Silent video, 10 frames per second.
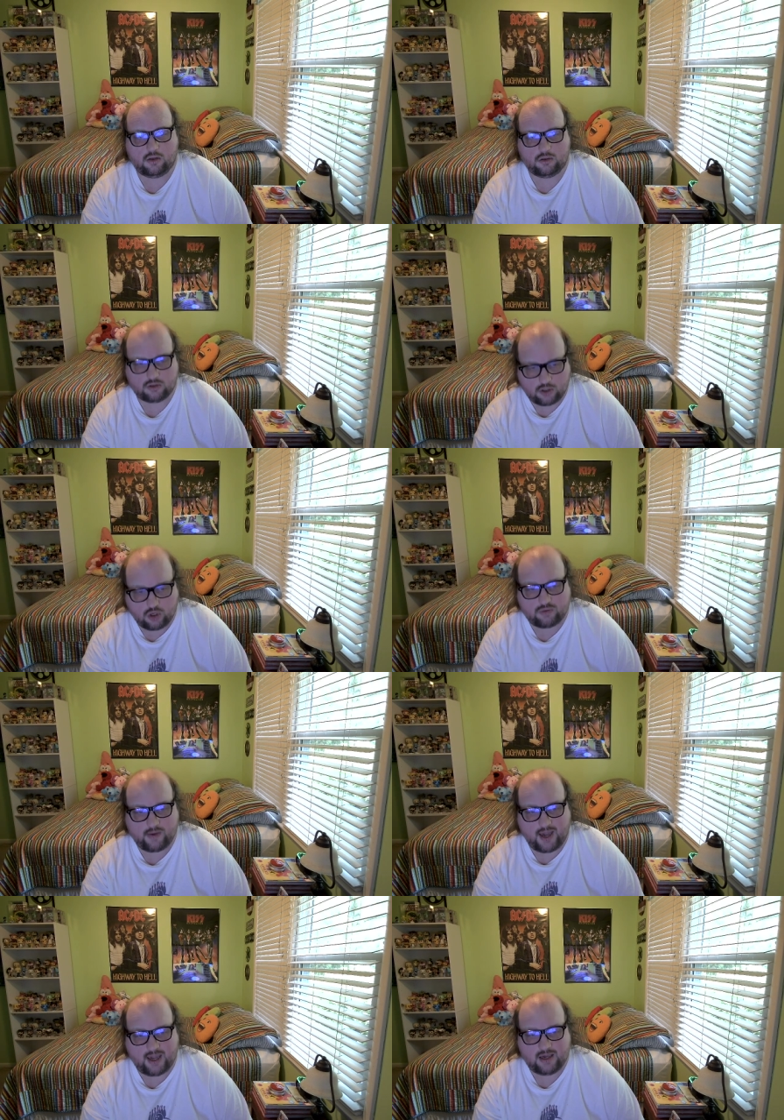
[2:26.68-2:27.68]
Excuse
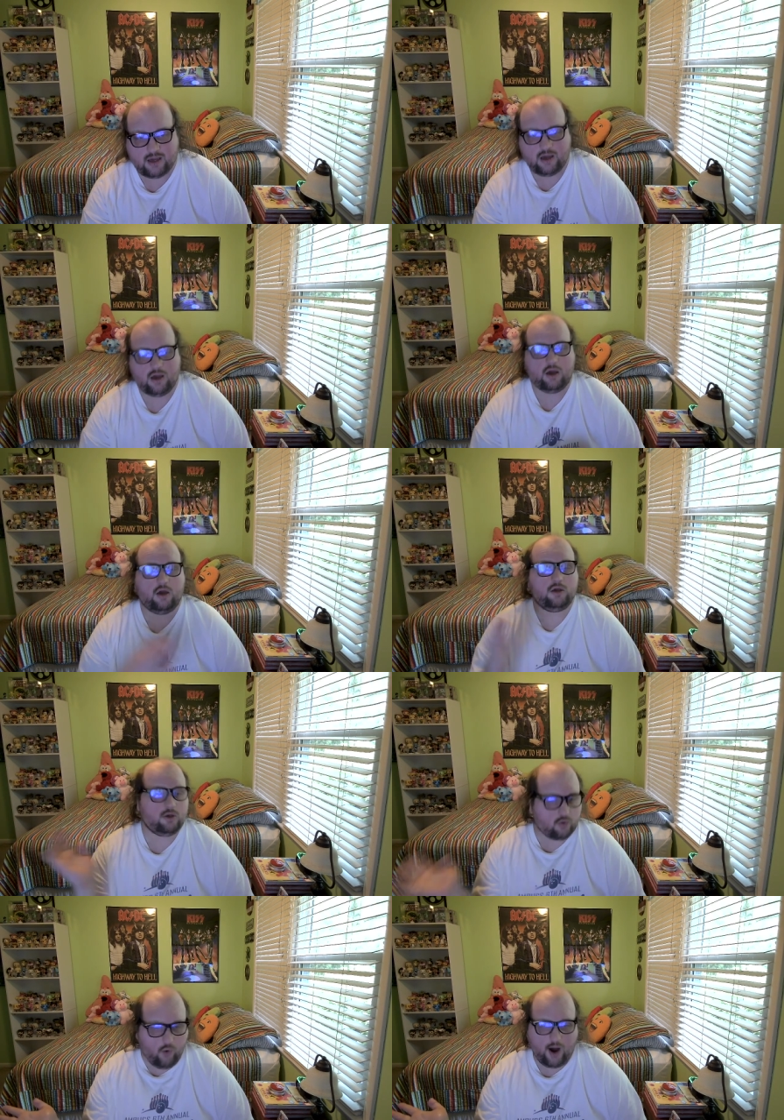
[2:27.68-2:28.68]
me?
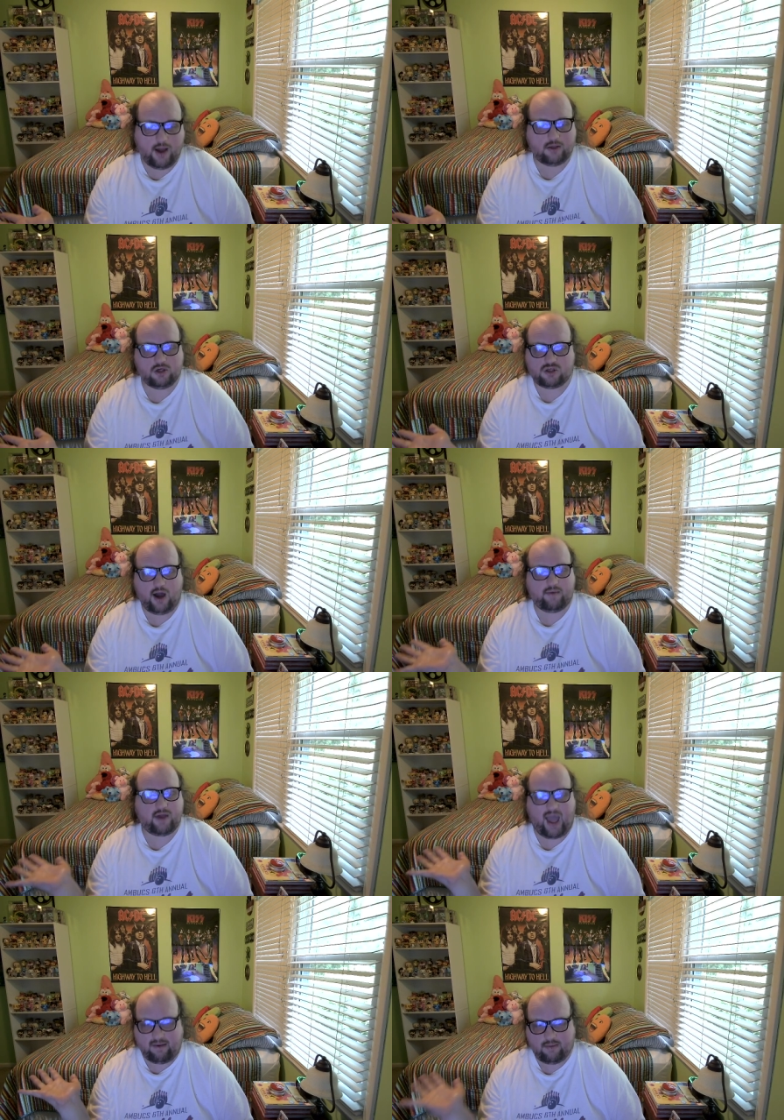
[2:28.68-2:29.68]
You want to just have a
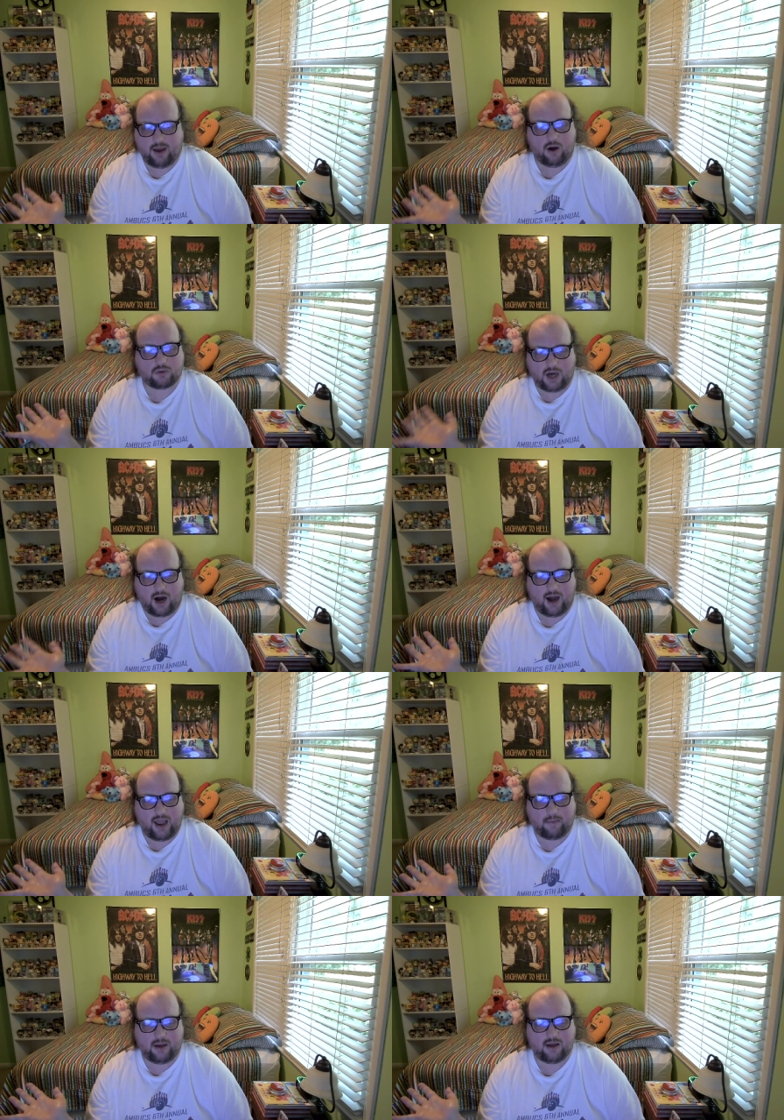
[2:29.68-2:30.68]
heavy metal time?